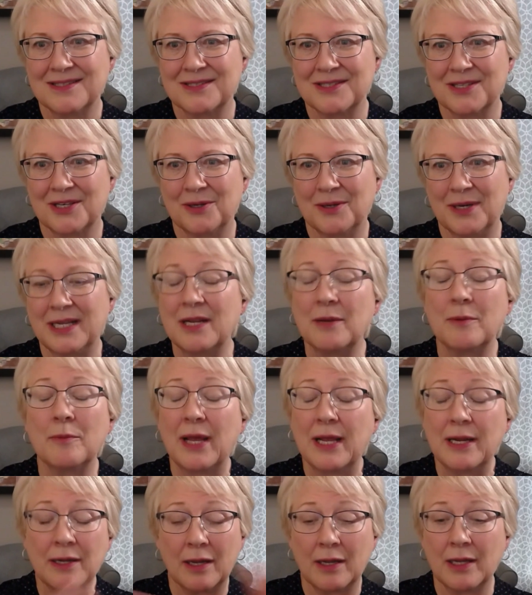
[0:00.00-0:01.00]
so, and, it,
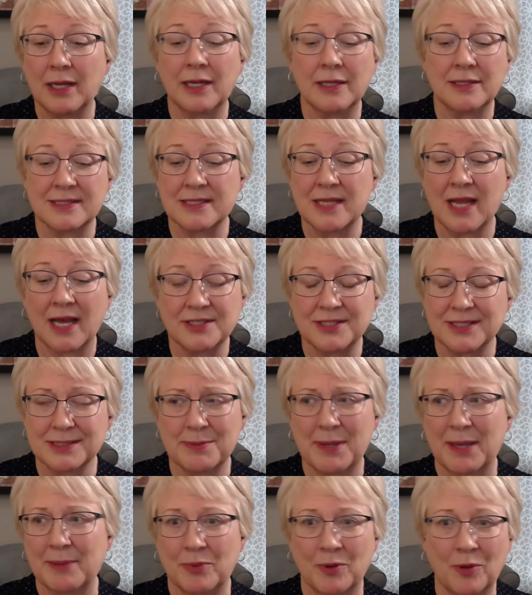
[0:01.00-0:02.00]
and it's not
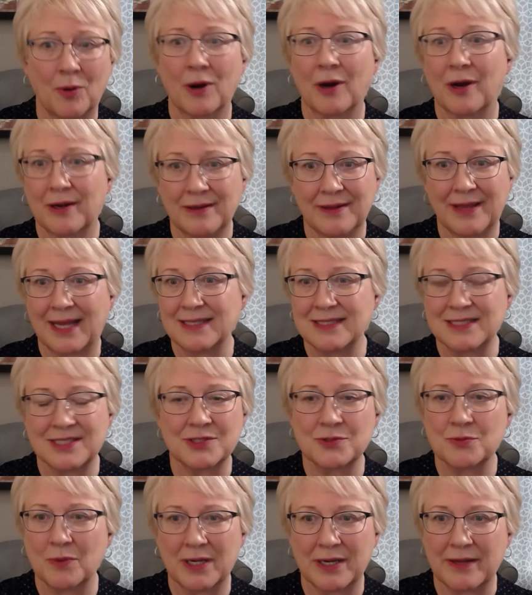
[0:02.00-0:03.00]
just about porn. That's
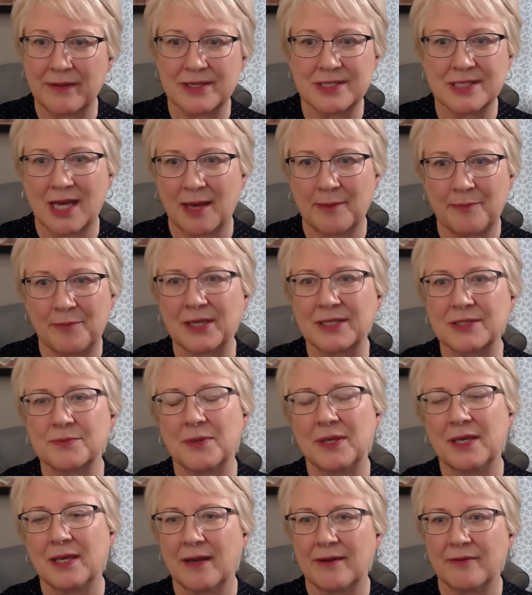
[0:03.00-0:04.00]
just one of the
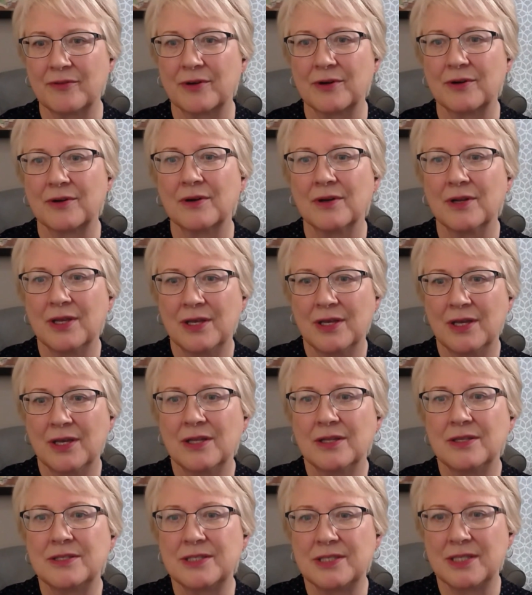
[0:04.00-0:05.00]
topics we cover,
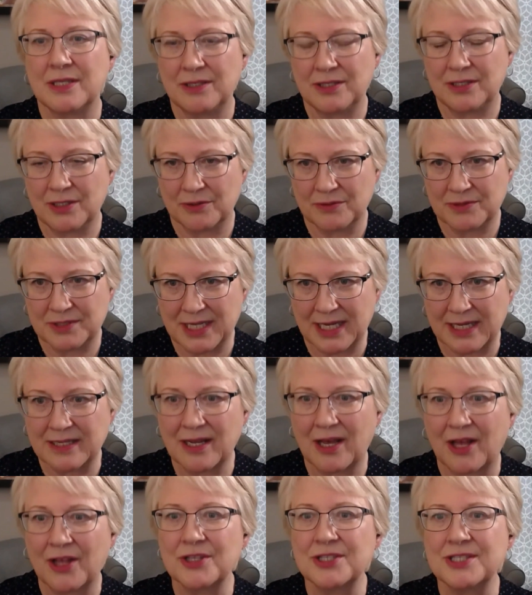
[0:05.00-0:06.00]
you know,
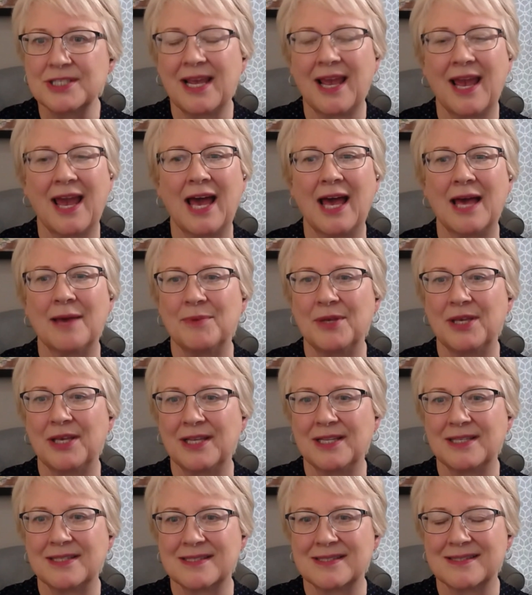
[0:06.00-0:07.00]
technology
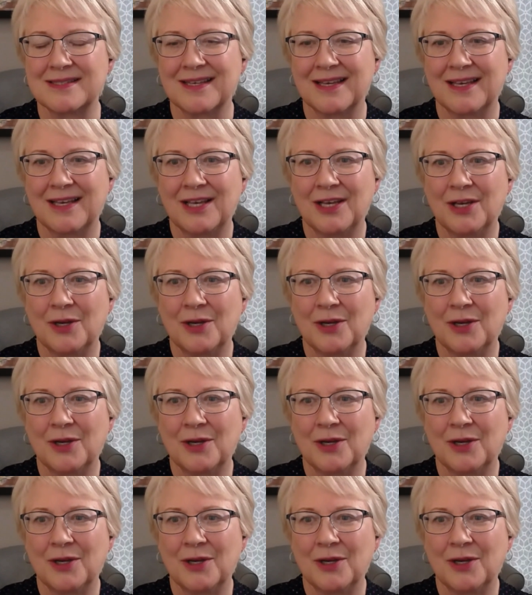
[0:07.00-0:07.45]
habits.